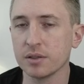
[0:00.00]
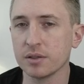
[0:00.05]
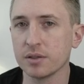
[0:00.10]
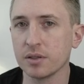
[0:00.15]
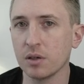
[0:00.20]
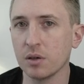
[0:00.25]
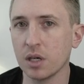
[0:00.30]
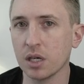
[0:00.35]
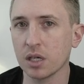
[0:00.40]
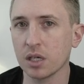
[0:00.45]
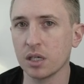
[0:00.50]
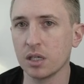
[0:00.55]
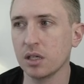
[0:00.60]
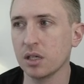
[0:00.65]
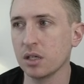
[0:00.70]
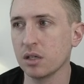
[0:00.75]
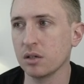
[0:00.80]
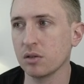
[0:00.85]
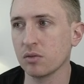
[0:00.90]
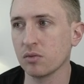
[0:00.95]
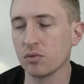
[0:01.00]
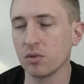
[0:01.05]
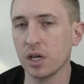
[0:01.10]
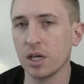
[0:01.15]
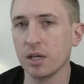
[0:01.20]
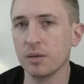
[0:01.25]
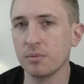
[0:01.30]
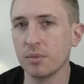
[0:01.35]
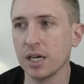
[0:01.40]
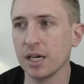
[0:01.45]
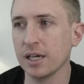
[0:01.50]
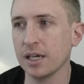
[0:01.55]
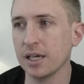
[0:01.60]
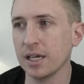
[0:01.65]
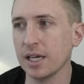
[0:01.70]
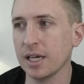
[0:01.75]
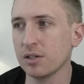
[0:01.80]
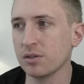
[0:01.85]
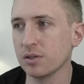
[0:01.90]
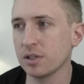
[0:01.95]
So I'm going to run my
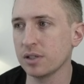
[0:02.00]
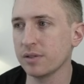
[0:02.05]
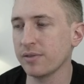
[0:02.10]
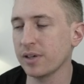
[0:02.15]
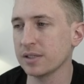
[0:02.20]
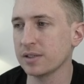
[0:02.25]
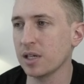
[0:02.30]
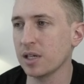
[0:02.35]
Android device